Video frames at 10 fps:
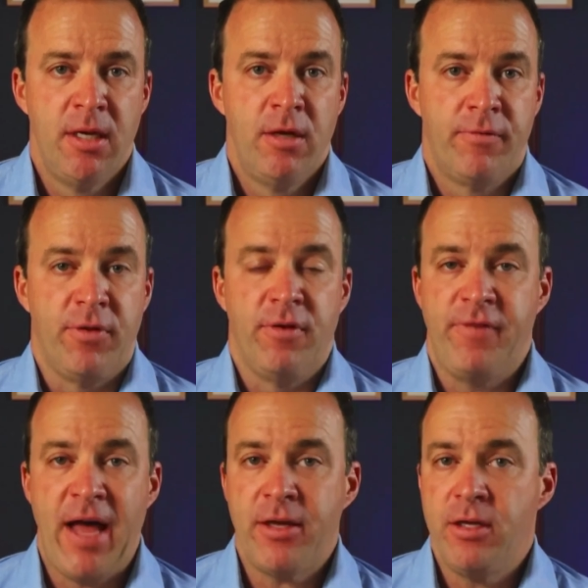for the
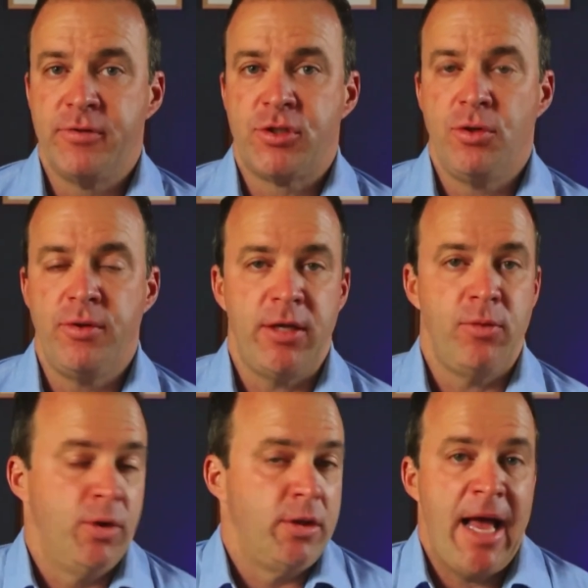value of a shoe that
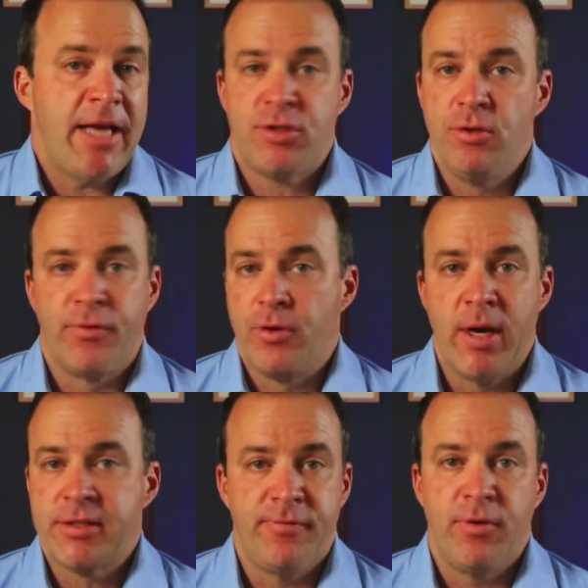will last you for the
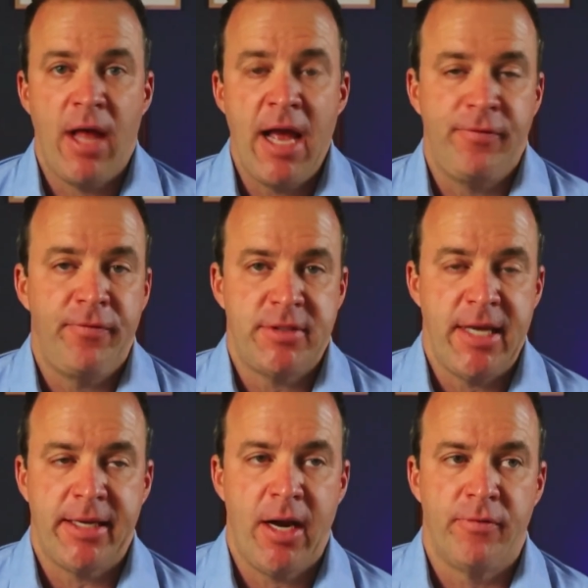rest of your life if you
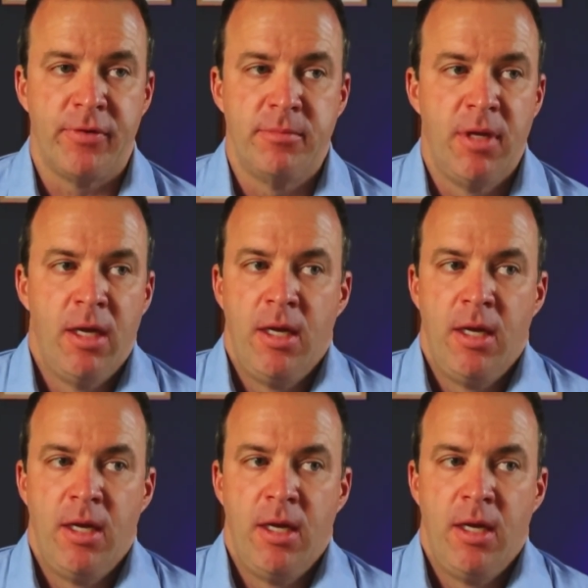take care of them.